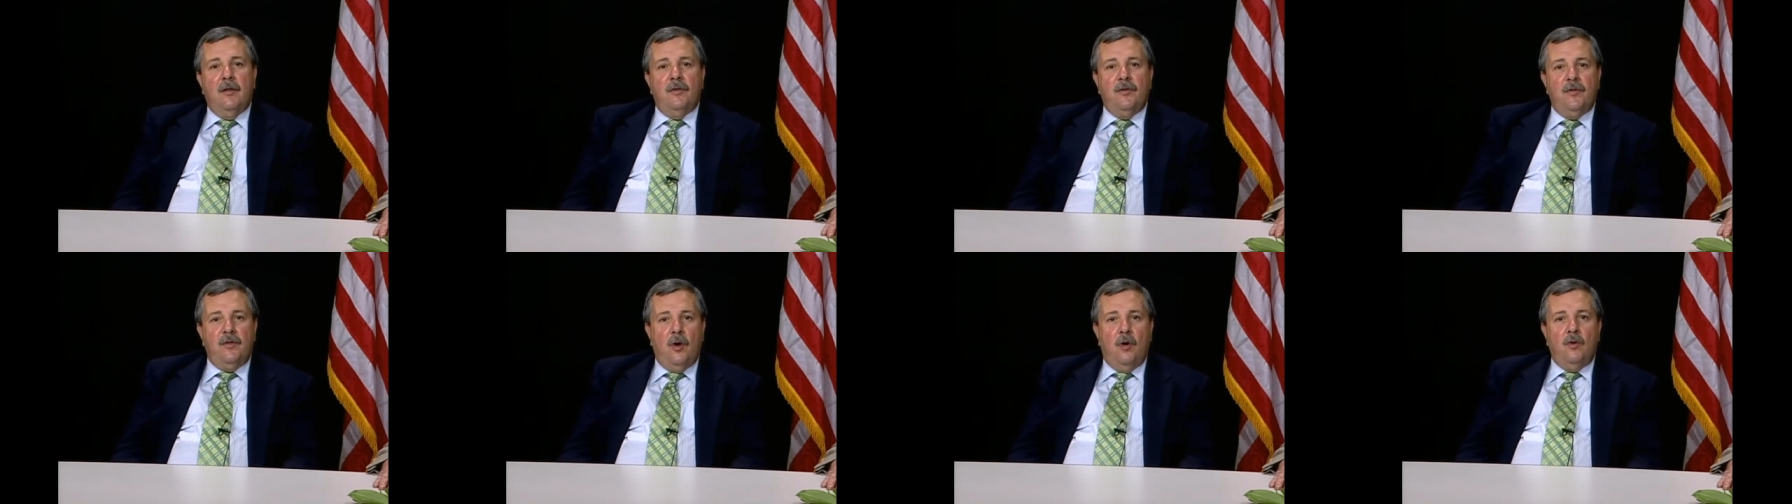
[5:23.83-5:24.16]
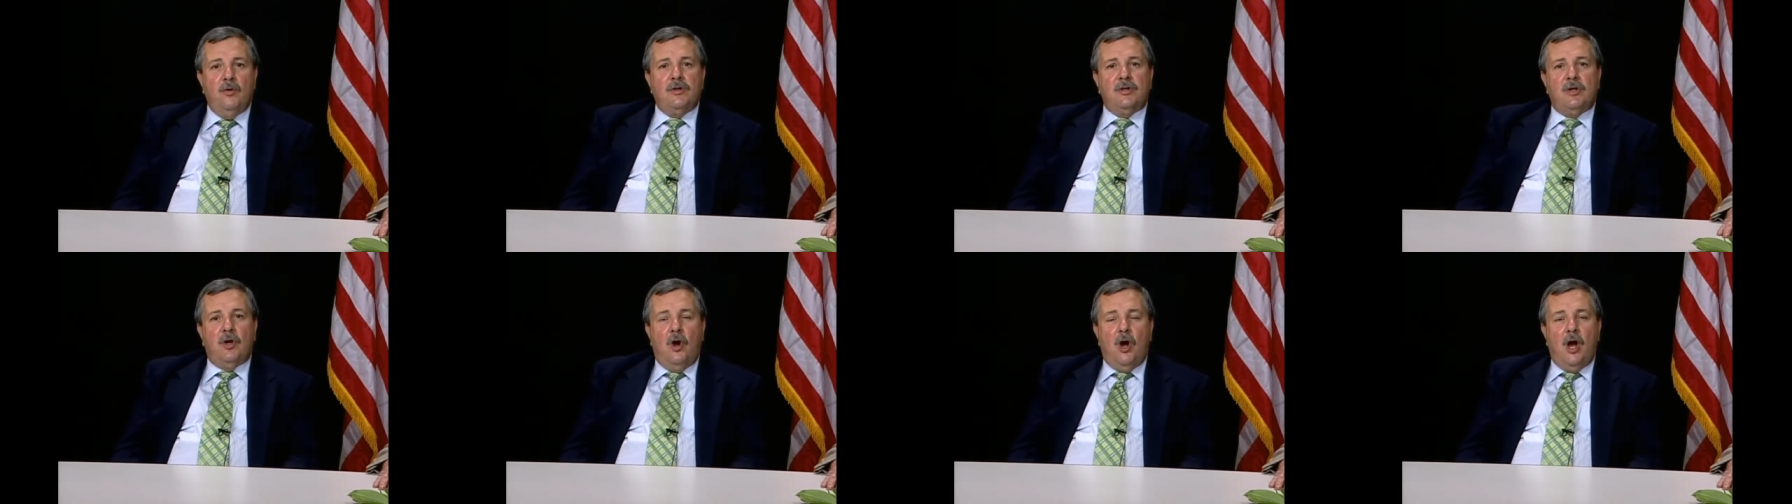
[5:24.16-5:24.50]

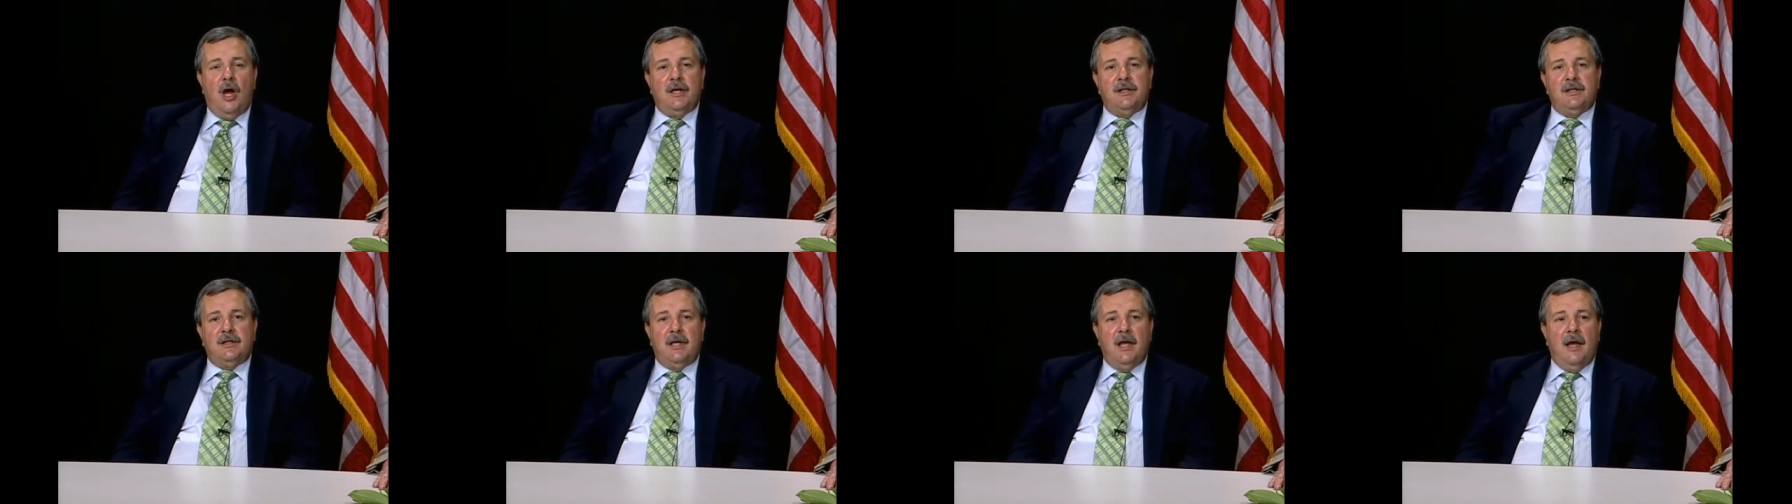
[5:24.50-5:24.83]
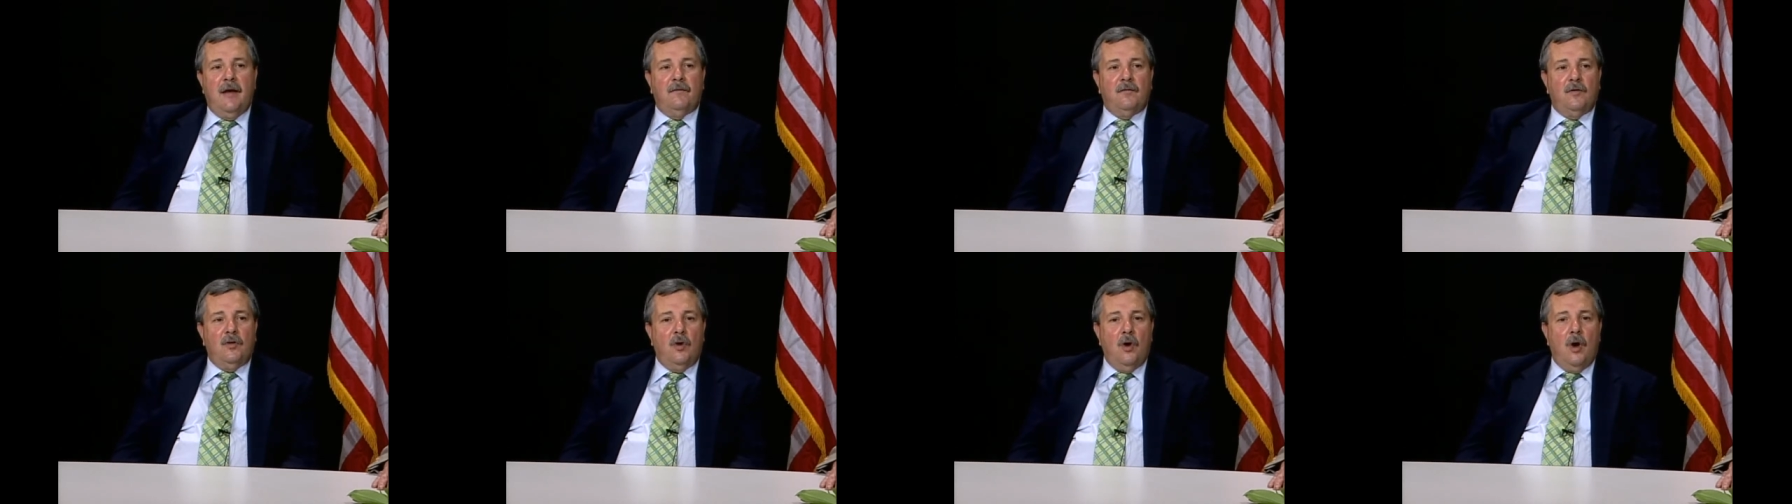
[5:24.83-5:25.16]
Those costs
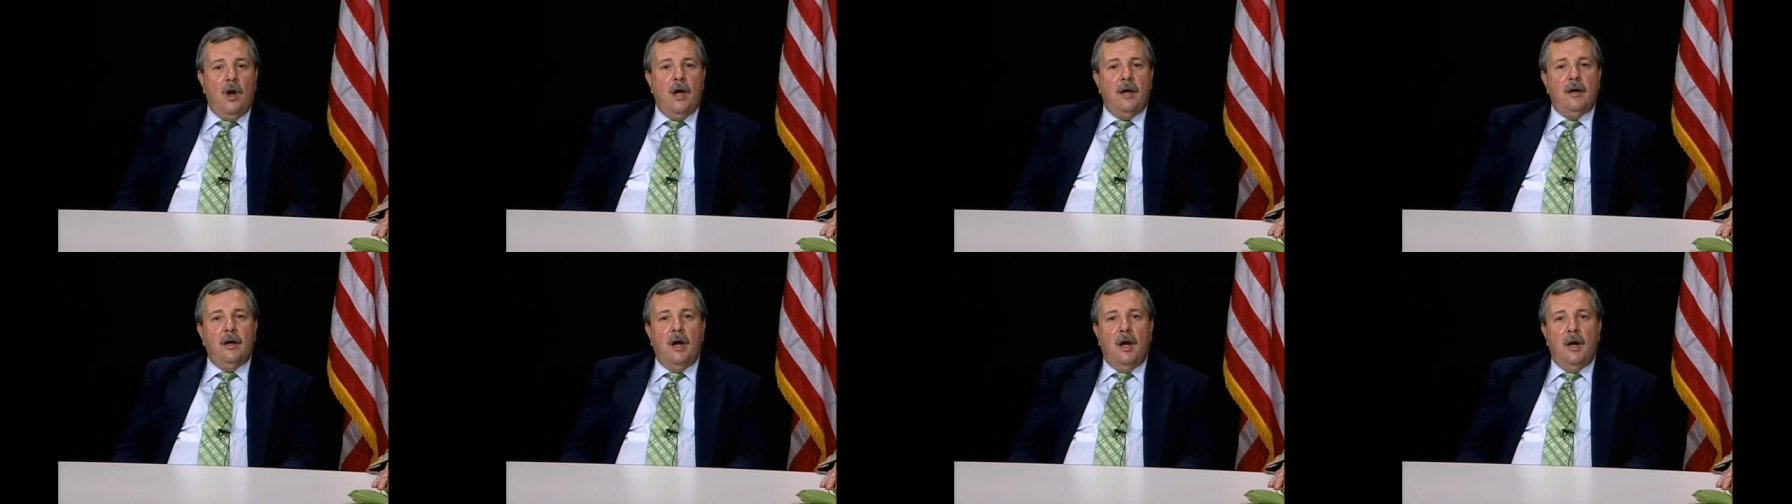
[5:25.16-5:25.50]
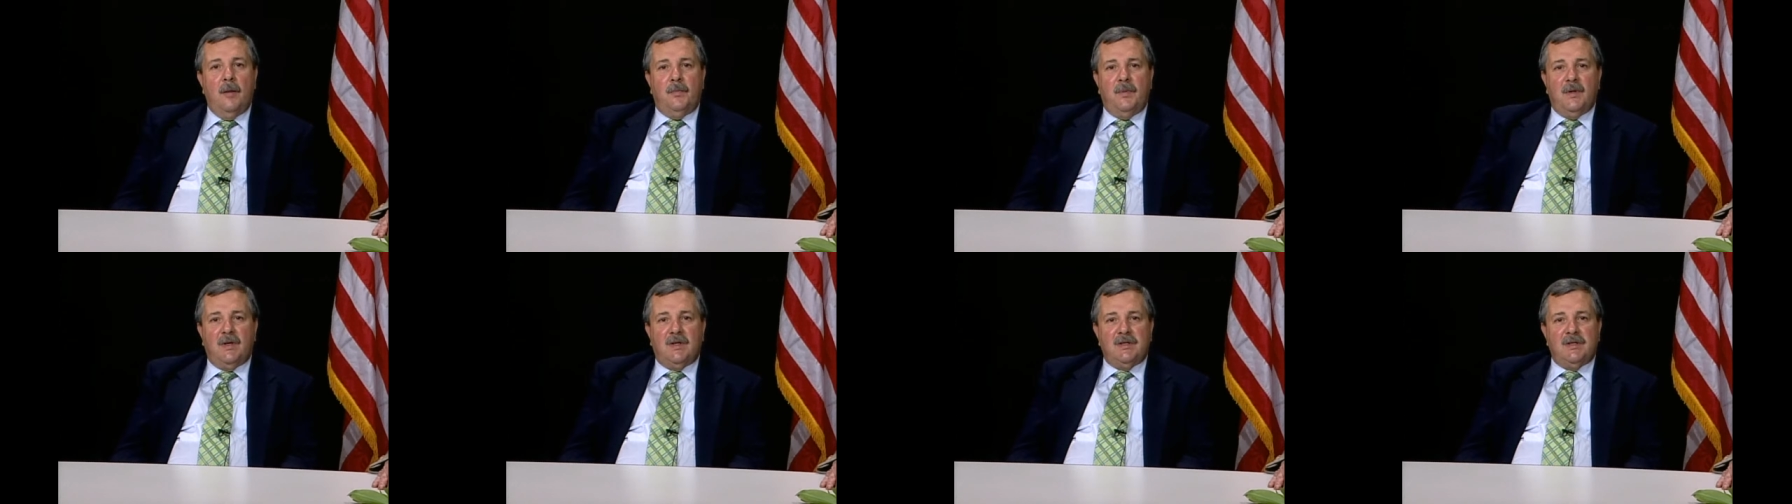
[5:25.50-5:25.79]
have gone up